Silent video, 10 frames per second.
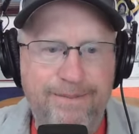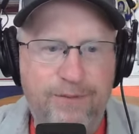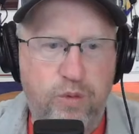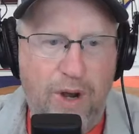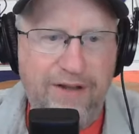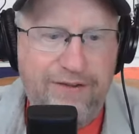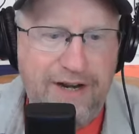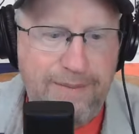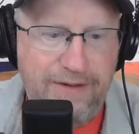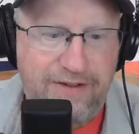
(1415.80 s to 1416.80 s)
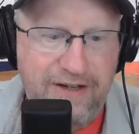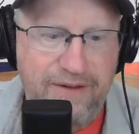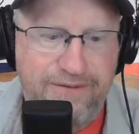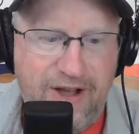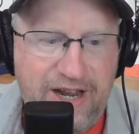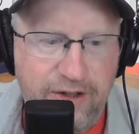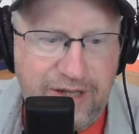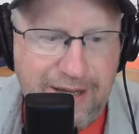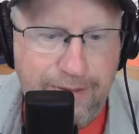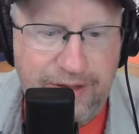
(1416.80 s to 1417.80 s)
Twice in Edmonton in the final
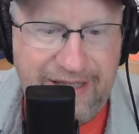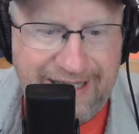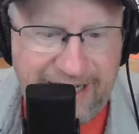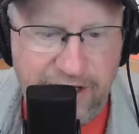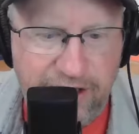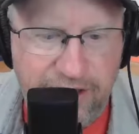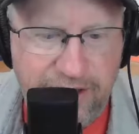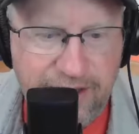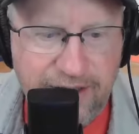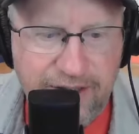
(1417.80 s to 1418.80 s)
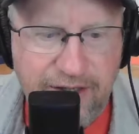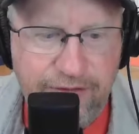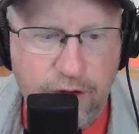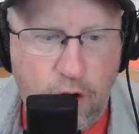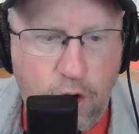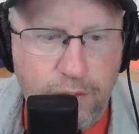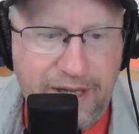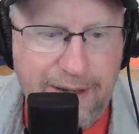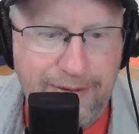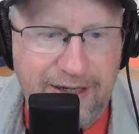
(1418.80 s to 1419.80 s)
game of the year is a home
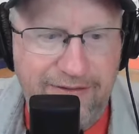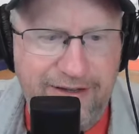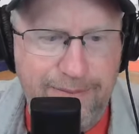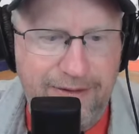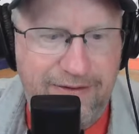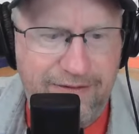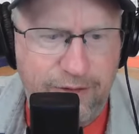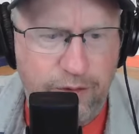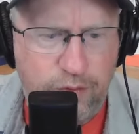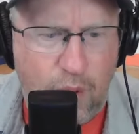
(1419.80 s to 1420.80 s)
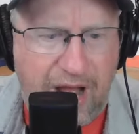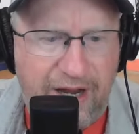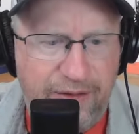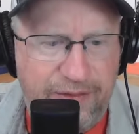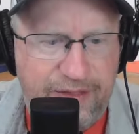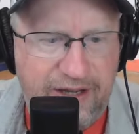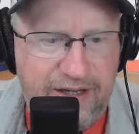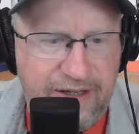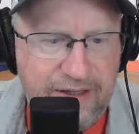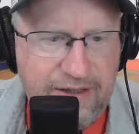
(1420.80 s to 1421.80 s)
game against Edmonton. So it's wild that
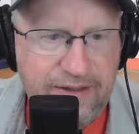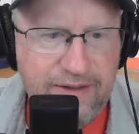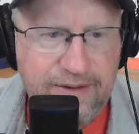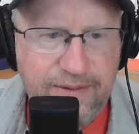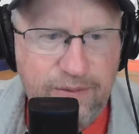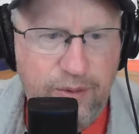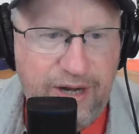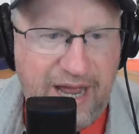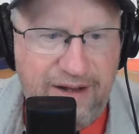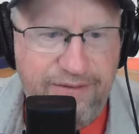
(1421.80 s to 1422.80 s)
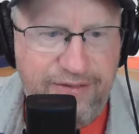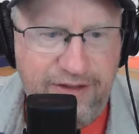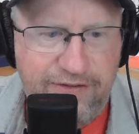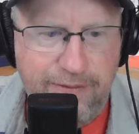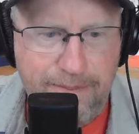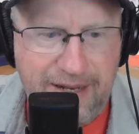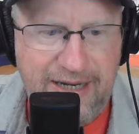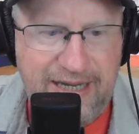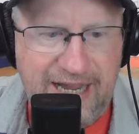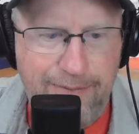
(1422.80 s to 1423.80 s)
they would have this many
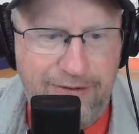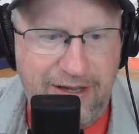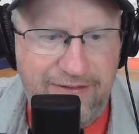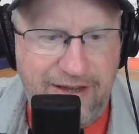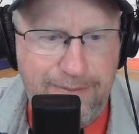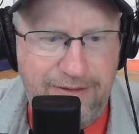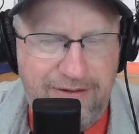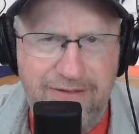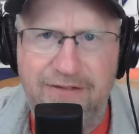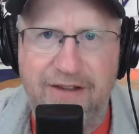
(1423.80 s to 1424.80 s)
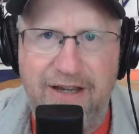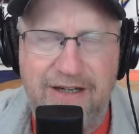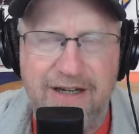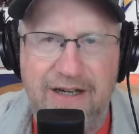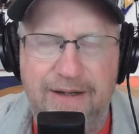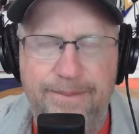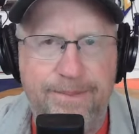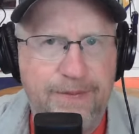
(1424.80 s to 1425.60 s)
games against Edmonton, just like the